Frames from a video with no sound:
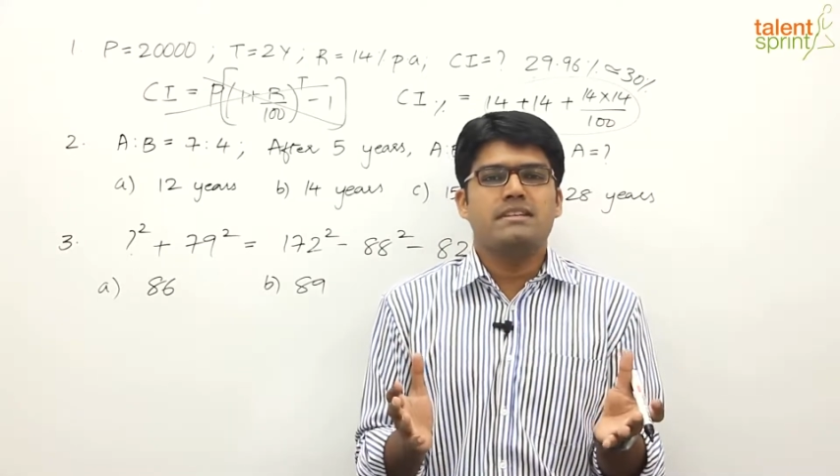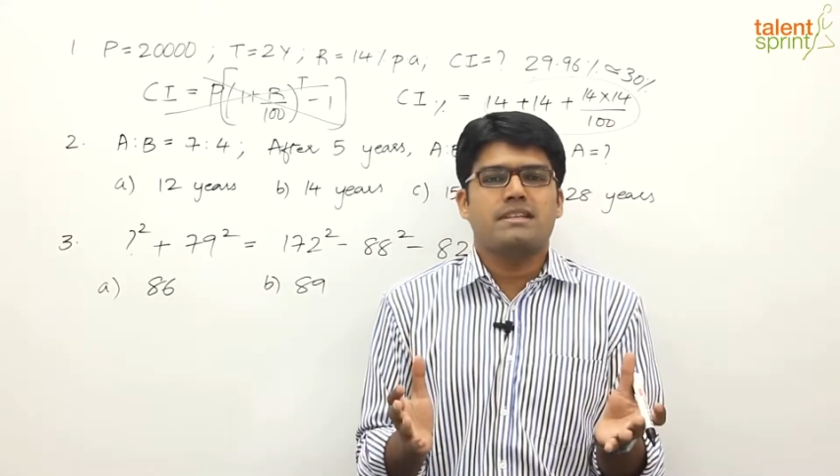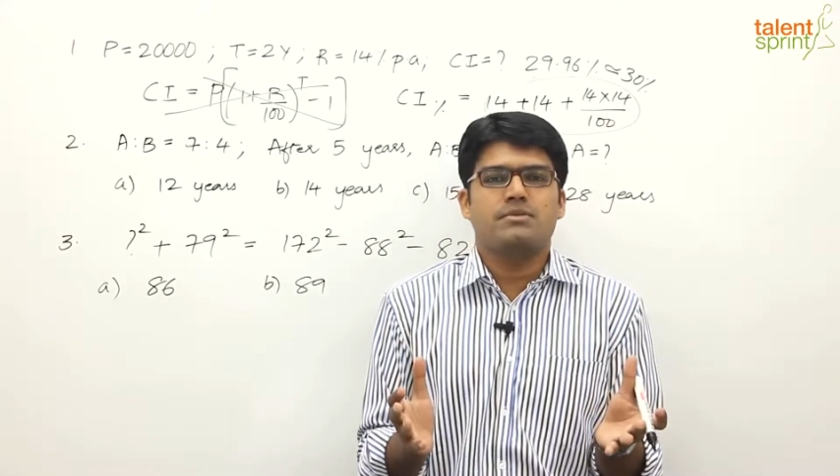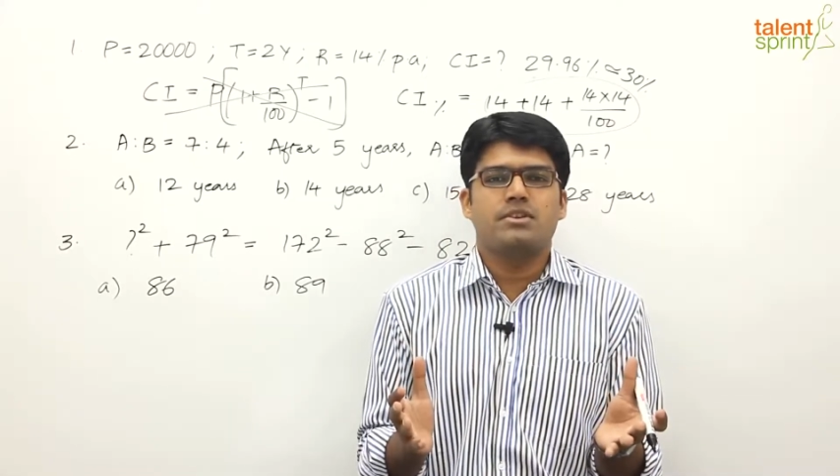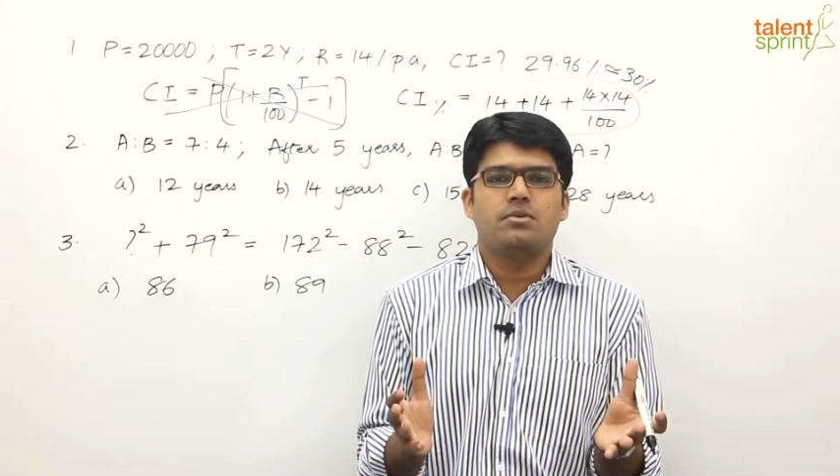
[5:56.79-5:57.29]

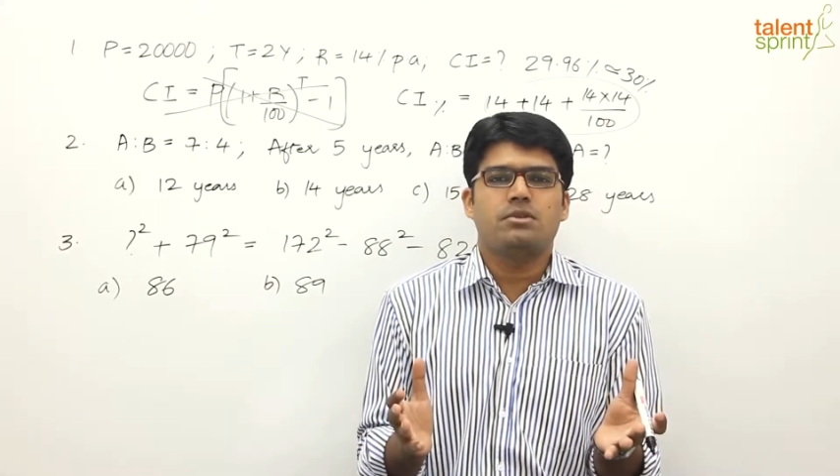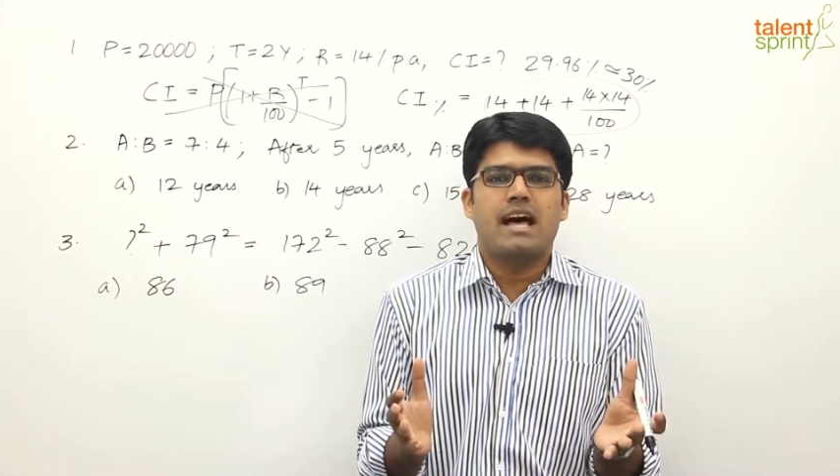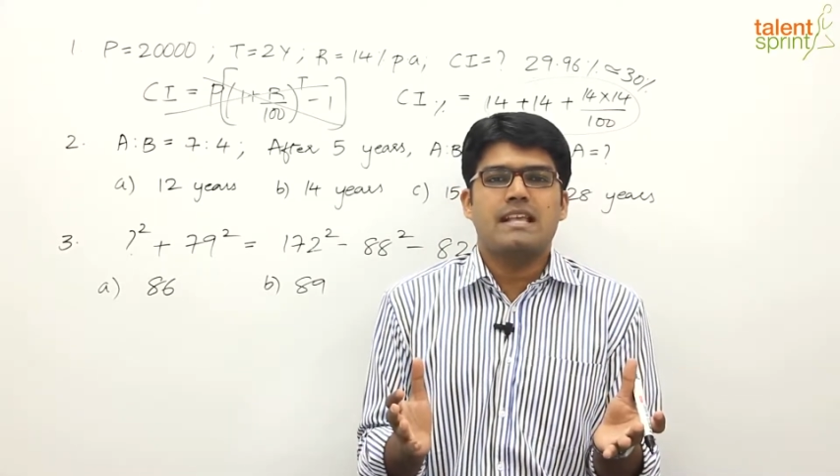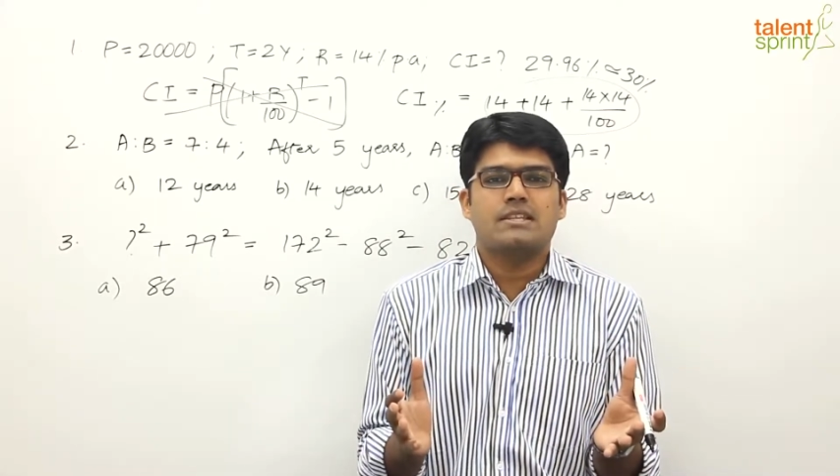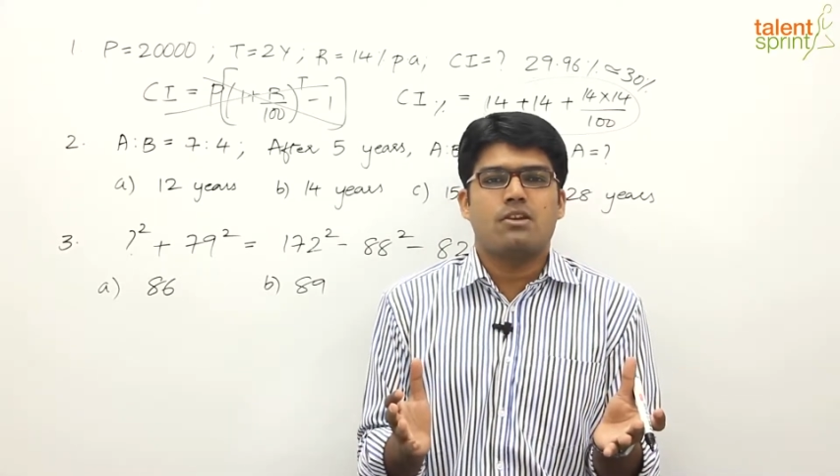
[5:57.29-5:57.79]
substitute the
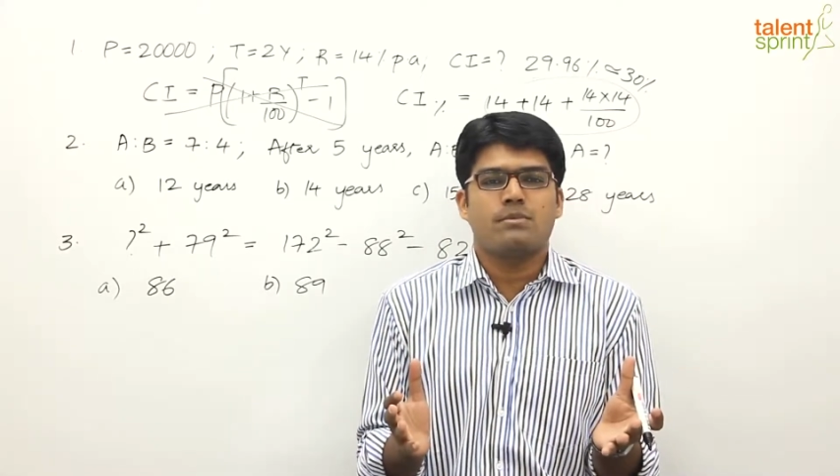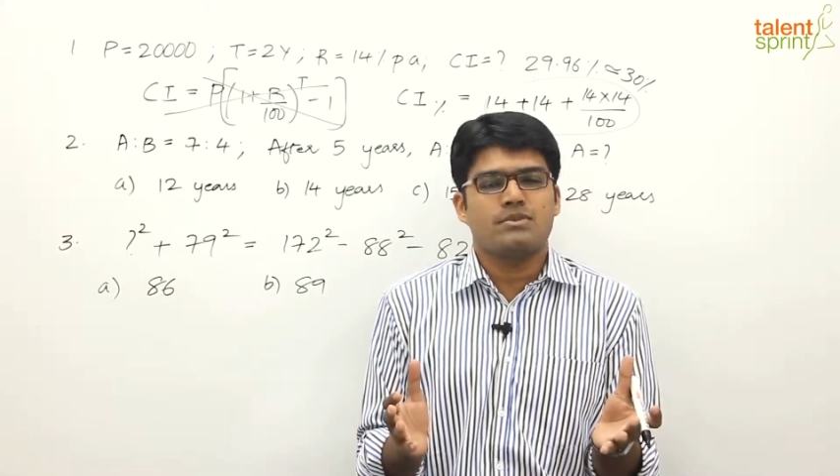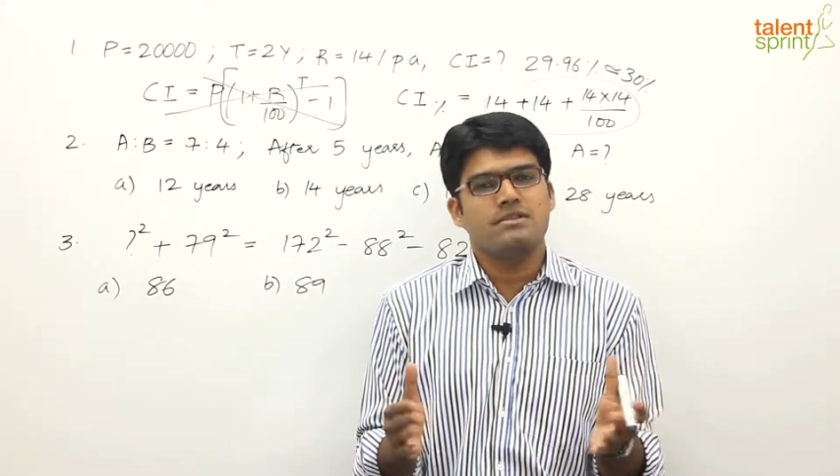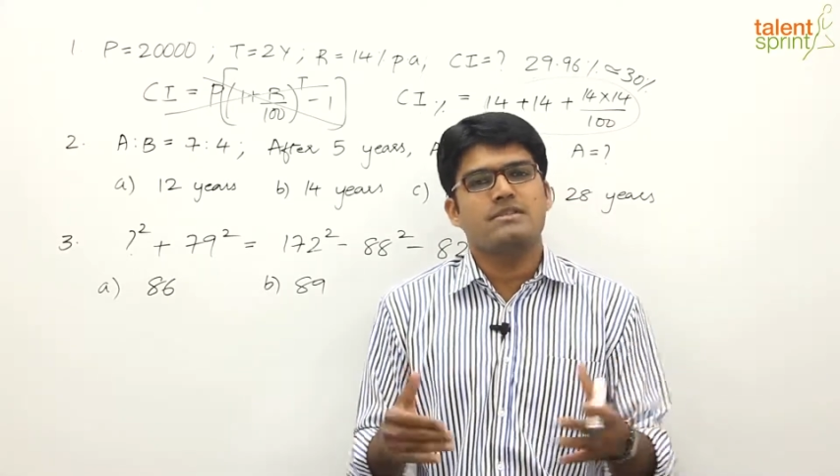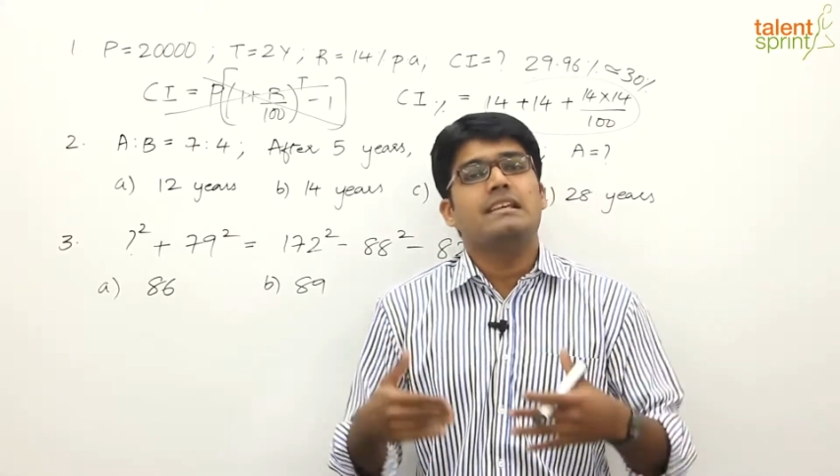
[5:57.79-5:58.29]
answer
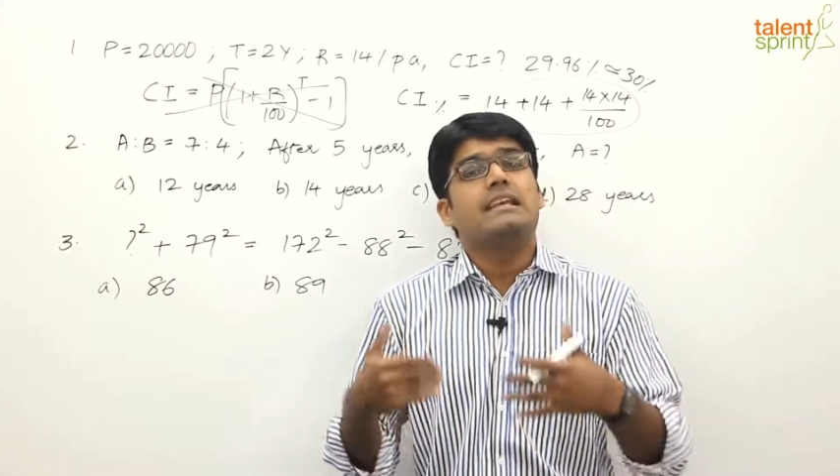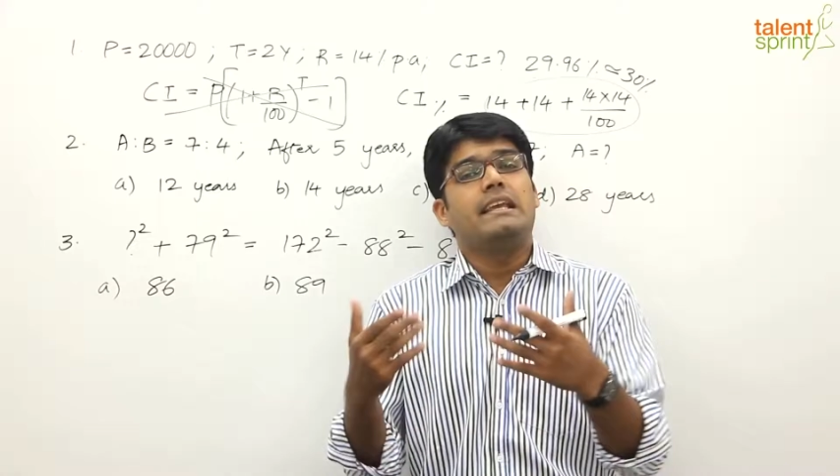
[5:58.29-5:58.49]
options